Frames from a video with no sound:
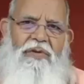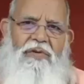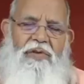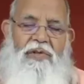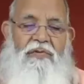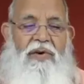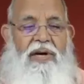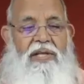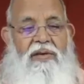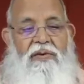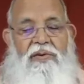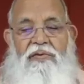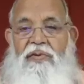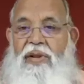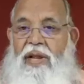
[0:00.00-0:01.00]
So the father
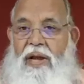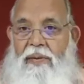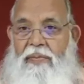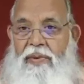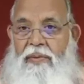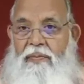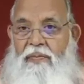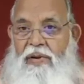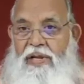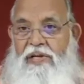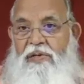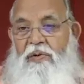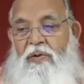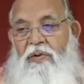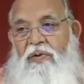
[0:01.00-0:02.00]
was very happy,
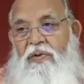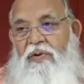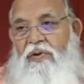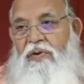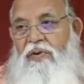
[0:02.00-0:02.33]
please go.